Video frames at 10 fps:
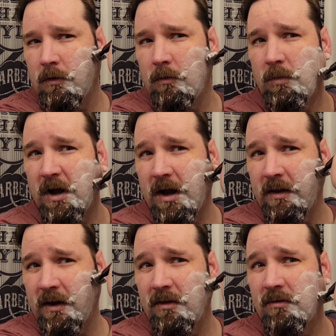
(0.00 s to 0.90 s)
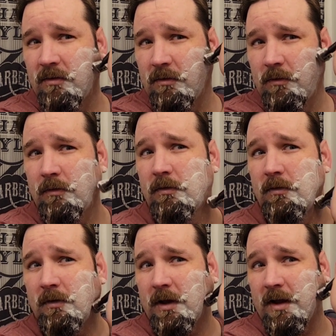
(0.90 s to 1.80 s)
But I think it's
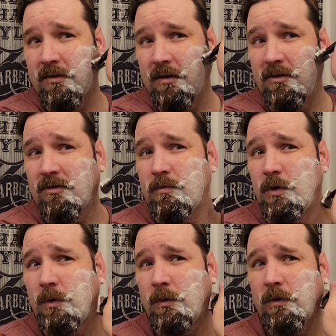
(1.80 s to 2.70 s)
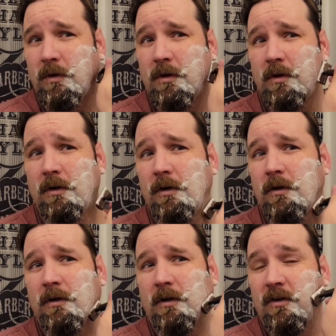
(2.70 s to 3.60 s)
nice. It's smooth.
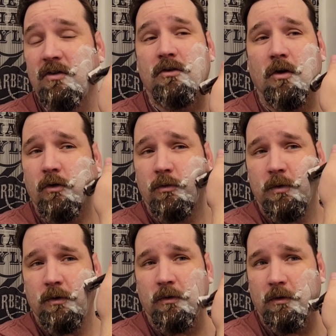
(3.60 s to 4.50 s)
It's so smooth.